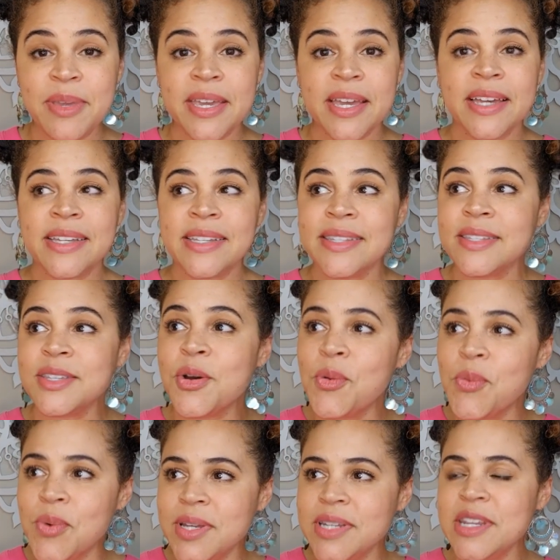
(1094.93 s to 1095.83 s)
Because
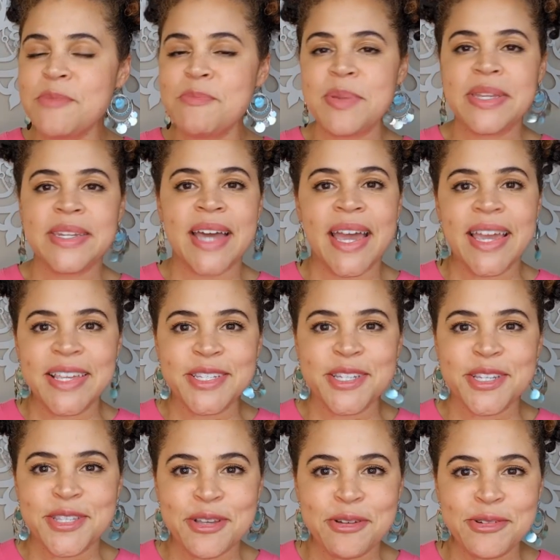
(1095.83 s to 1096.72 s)
wouldn't it be
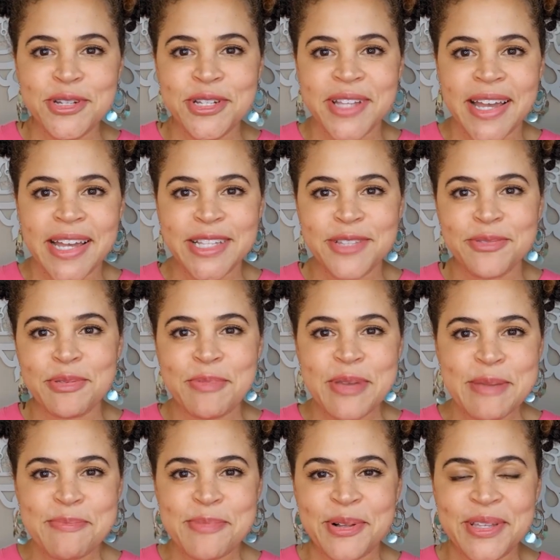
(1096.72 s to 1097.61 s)
nice to socialize with
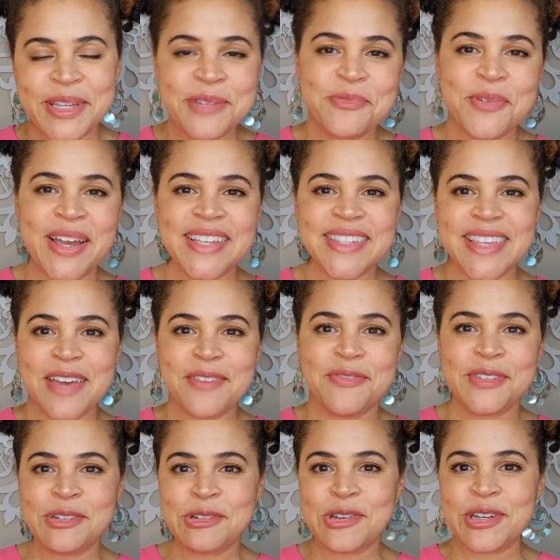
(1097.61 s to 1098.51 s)
people in ways
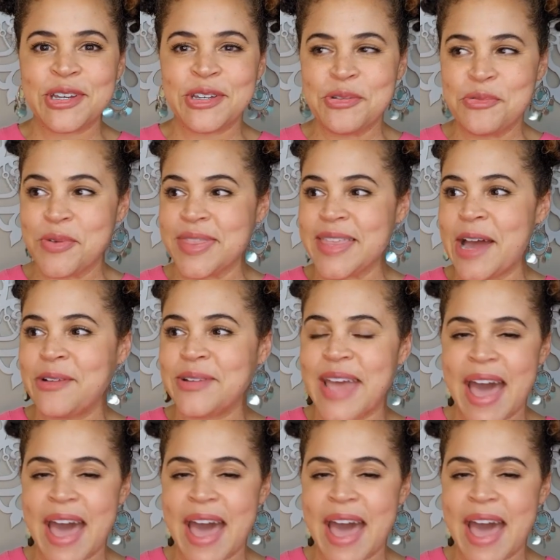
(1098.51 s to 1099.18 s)
that feel good without